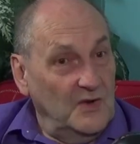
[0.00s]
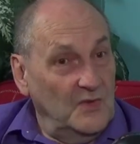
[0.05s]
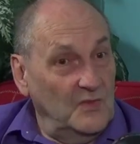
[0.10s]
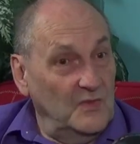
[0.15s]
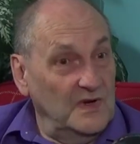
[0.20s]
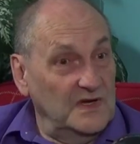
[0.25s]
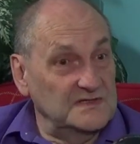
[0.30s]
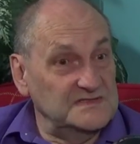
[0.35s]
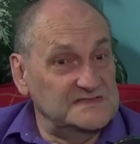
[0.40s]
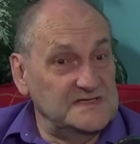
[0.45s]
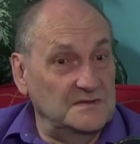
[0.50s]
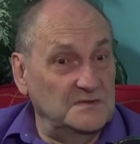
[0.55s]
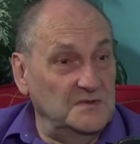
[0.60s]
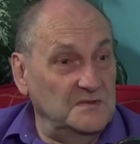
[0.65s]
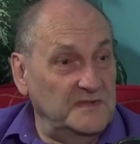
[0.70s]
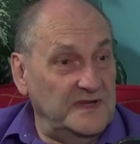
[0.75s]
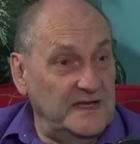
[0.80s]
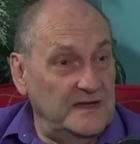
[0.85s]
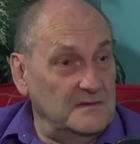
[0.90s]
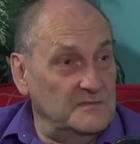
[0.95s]
Well, some of
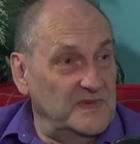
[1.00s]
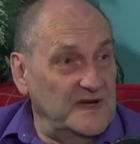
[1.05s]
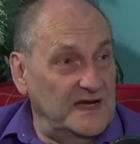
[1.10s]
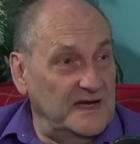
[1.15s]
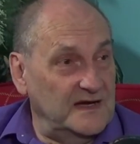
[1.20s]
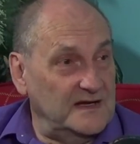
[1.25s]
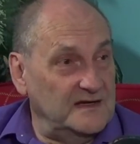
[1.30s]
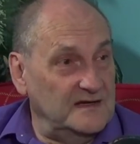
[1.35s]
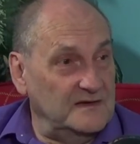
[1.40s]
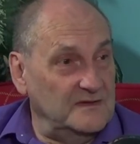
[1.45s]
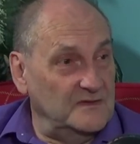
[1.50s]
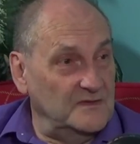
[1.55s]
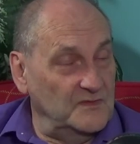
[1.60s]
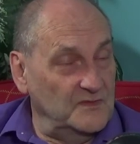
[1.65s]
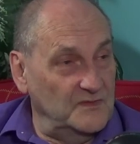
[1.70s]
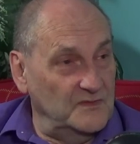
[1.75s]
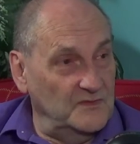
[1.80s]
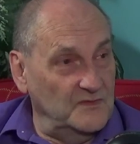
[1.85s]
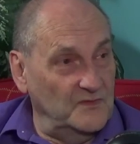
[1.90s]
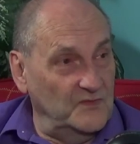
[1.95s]
them came back
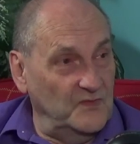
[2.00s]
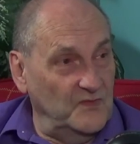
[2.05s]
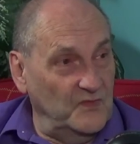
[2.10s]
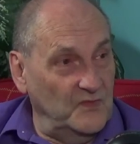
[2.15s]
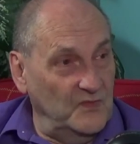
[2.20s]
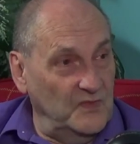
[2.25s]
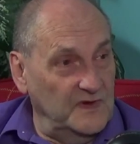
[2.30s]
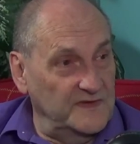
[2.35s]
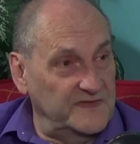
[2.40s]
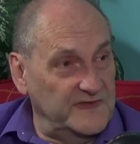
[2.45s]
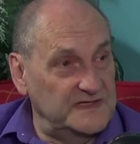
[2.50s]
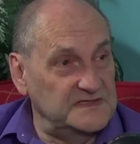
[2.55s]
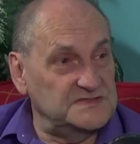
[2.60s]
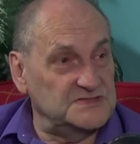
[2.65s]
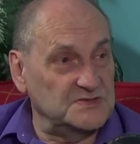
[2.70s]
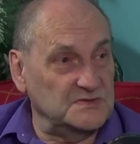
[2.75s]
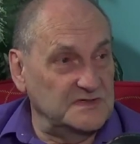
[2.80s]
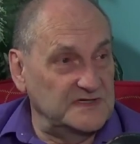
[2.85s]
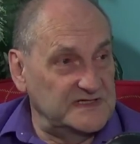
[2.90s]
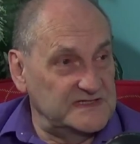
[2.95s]
with
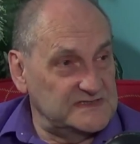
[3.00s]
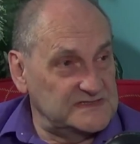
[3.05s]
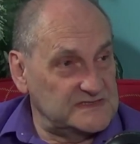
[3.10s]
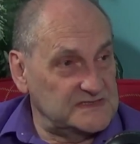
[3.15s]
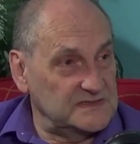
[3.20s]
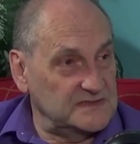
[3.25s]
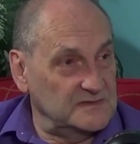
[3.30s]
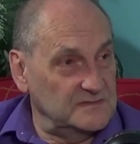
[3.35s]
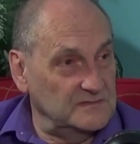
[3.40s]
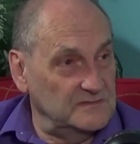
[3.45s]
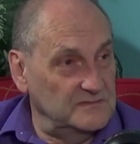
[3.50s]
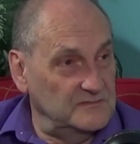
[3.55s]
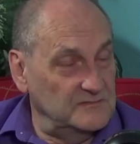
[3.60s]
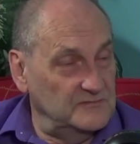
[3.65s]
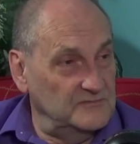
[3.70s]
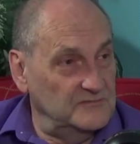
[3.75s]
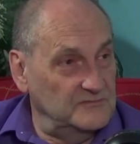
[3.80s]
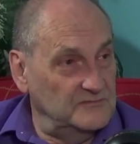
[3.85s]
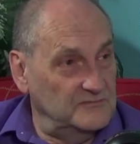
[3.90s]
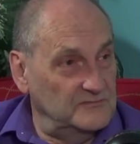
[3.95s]
injuries.
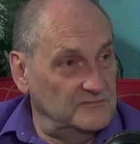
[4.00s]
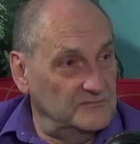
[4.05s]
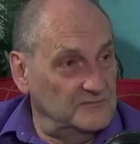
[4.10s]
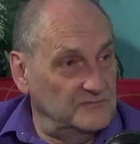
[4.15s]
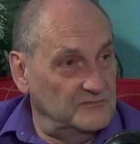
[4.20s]
Yes.